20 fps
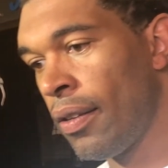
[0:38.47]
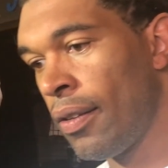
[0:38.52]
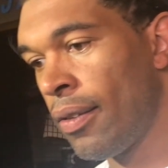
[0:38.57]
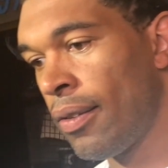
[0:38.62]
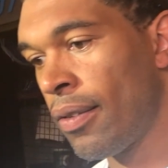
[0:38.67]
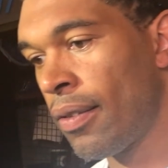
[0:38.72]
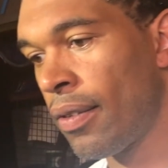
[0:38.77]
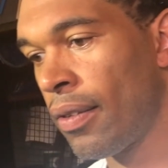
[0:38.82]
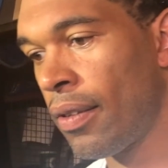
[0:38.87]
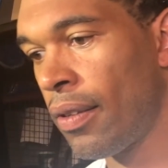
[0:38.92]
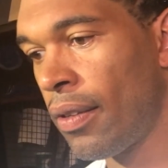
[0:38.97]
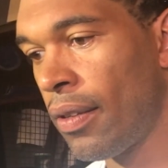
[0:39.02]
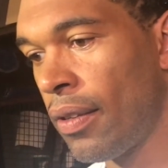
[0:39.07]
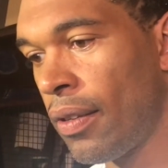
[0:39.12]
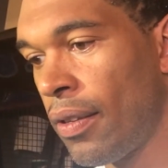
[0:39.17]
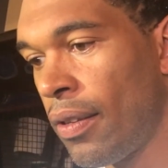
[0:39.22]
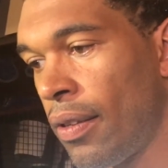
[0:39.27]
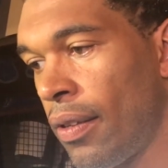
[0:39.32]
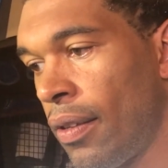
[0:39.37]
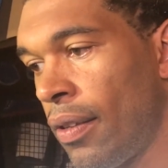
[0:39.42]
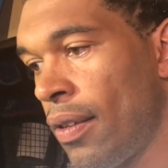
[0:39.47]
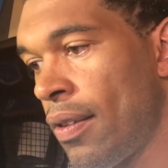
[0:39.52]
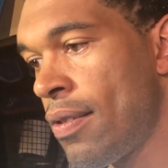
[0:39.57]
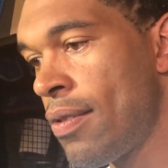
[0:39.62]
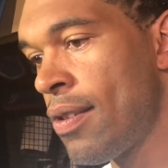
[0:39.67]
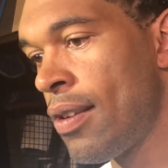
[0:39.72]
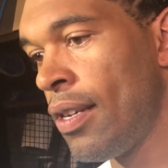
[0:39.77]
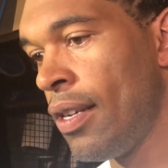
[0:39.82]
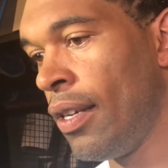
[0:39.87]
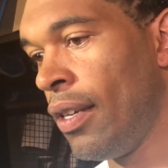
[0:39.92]
but still pretty
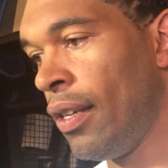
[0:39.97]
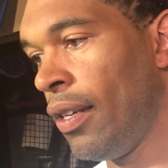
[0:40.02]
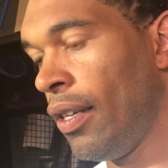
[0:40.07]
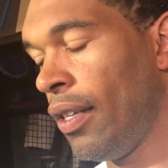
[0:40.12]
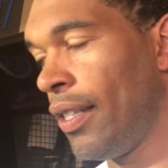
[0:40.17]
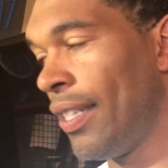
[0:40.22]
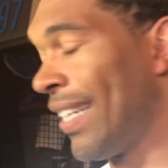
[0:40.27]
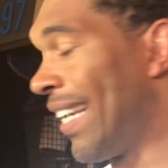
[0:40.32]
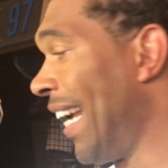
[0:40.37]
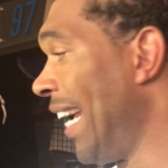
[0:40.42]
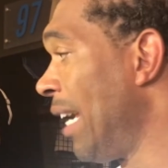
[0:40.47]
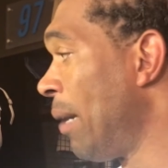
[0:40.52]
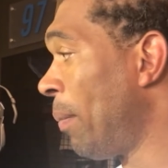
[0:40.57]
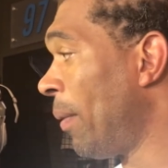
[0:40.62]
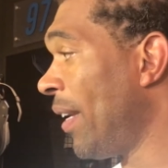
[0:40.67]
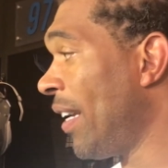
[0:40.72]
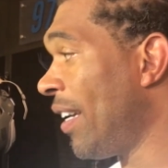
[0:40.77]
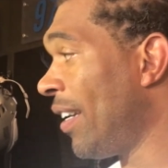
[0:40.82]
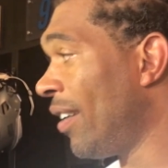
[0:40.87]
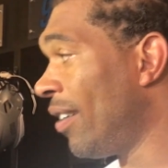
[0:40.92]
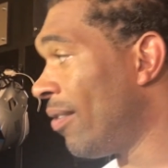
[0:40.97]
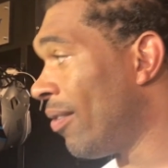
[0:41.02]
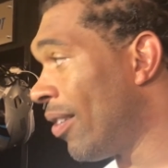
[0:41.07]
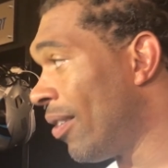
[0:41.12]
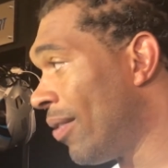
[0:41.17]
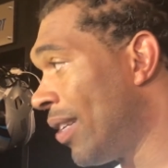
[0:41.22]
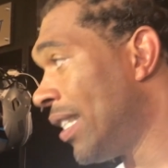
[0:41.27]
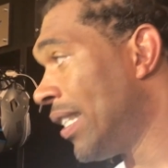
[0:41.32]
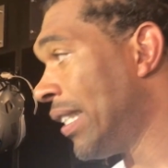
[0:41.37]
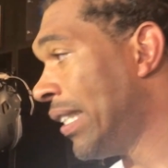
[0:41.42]
good. The game plan, yeah.
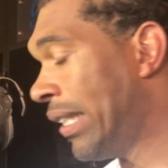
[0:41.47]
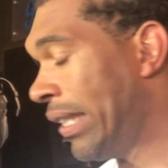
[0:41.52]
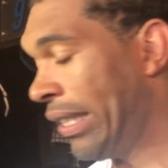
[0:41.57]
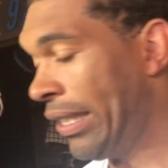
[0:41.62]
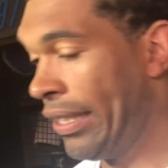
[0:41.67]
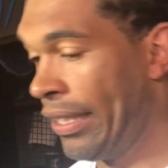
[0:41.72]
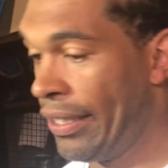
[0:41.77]
what was it?